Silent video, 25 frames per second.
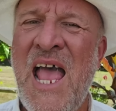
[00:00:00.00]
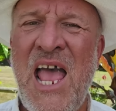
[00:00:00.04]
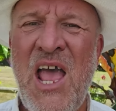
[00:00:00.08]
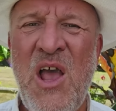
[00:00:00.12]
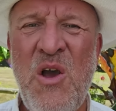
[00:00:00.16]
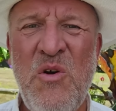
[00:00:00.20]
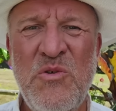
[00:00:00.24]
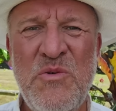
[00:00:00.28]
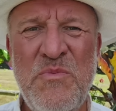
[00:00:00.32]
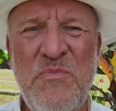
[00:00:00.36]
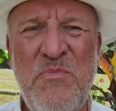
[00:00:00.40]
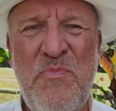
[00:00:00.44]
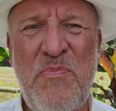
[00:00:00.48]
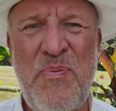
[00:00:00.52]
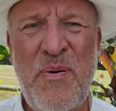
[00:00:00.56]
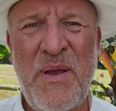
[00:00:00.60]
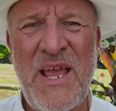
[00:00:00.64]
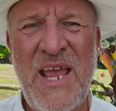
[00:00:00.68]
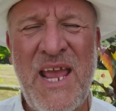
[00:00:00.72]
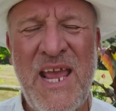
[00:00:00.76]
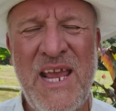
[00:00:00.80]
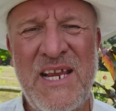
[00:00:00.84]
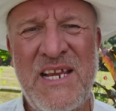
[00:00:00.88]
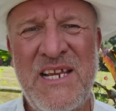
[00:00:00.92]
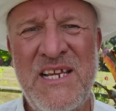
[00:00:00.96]
held
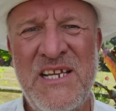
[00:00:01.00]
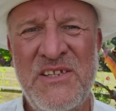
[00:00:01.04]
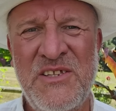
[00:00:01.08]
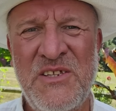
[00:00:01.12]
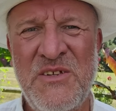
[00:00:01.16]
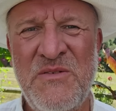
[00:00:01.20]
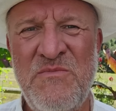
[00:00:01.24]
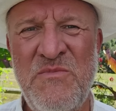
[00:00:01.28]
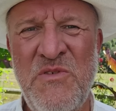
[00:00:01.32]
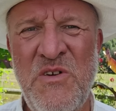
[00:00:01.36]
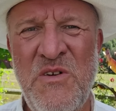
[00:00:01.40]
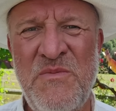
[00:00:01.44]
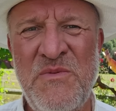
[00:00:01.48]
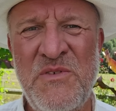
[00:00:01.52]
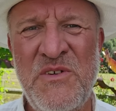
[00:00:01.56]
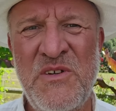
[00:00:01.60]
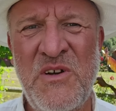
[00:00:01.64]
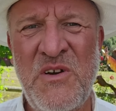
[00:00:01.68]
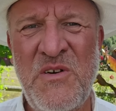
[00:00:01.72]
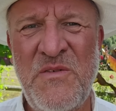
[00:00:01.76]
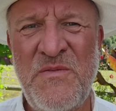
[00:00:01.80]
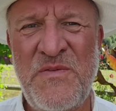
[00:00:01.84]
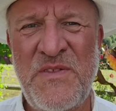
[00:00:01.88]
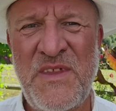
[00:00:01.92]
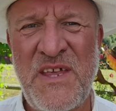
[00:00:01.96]
back the movement
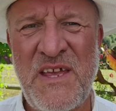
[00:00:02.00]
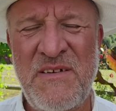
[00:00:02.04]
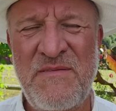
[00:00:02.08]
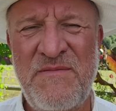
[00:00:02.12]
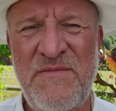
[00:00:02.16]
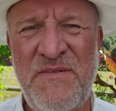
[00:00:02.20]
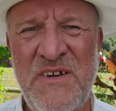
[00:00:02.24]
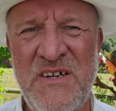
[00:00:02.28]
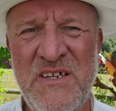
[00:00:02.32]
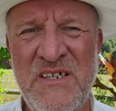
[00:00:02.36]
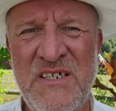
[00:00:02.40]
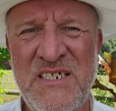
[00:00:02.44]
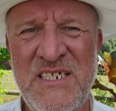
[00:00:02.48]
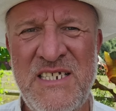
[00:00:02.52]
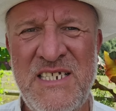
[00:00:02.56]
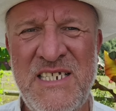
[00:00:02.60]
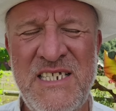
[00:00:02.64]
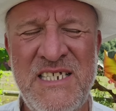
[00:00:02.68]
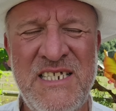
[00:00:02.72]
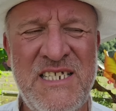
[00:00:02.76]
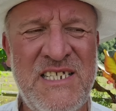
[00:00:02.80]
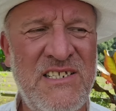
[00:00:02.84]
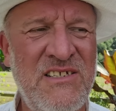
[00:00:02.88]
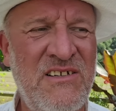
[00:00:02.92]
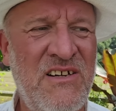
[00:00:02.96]
of that fungus
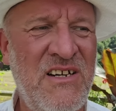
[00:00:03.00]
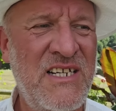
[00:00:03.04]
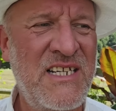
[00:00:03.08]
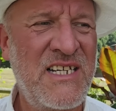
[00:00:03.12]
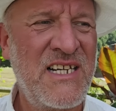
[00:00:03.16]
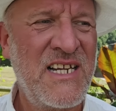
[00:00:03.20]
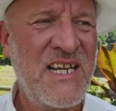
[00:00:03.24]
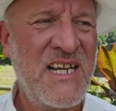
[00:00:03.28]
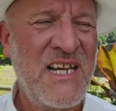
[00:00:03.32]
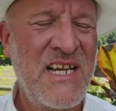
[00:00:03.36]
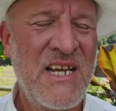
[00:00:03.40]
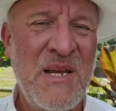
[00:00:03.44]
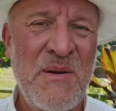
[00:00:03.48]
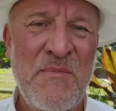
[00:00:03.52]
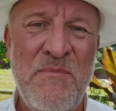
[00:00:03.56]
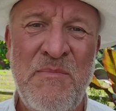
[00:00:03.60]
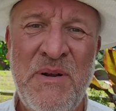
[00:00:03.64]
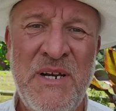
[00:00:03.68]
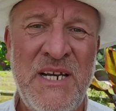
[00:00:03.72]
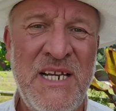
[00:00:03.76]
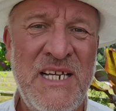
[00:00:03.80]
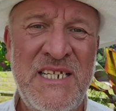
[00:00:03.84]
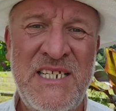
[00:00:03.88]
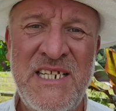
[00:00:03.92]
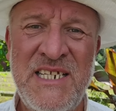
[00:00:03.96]
inside,
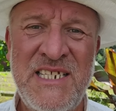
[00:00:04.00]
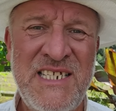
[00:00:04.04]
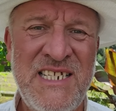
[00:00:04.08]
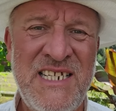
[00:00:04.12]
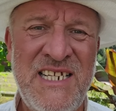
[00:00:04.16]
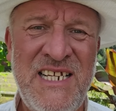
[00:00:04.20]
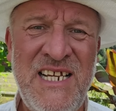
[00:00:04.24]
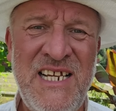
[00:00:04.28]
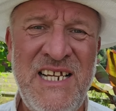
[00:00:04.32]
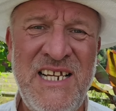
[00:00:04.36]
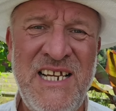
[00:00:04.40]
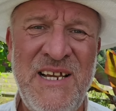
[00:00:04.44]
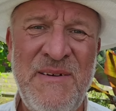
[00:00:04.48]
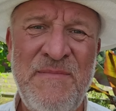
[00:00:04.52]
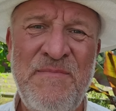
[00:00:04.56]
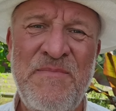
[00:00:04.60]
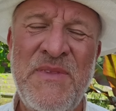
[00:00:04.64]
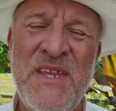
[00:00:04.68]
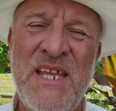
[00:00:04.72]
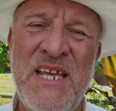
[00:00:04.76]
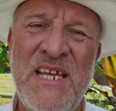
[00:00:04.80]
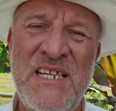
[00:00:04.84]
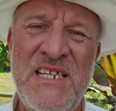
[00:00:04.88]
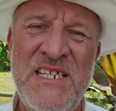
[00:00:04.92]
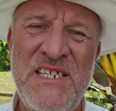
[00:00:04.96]
but it doesn't kill it.
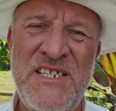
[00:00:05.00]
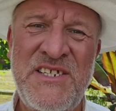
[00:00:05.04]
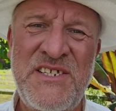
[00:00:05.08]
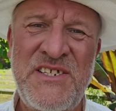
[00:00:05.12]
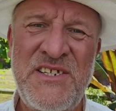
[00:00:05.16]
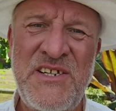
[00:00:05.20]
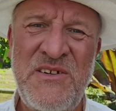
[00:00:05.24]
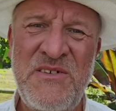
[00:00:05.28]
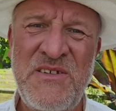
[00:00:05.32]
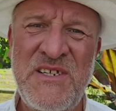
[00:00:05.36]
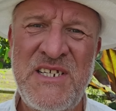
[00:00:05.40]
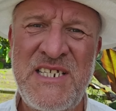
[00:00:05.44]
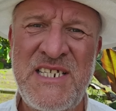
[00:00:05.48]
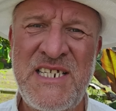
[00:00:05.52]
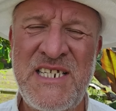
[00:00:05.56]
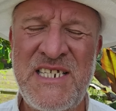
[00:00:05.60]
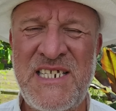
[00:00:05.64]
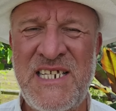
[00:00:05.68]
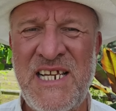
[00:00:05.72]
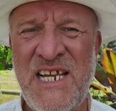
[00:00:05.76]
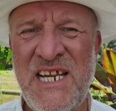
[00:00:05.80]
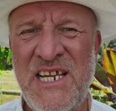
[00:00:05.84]
And as soon as it's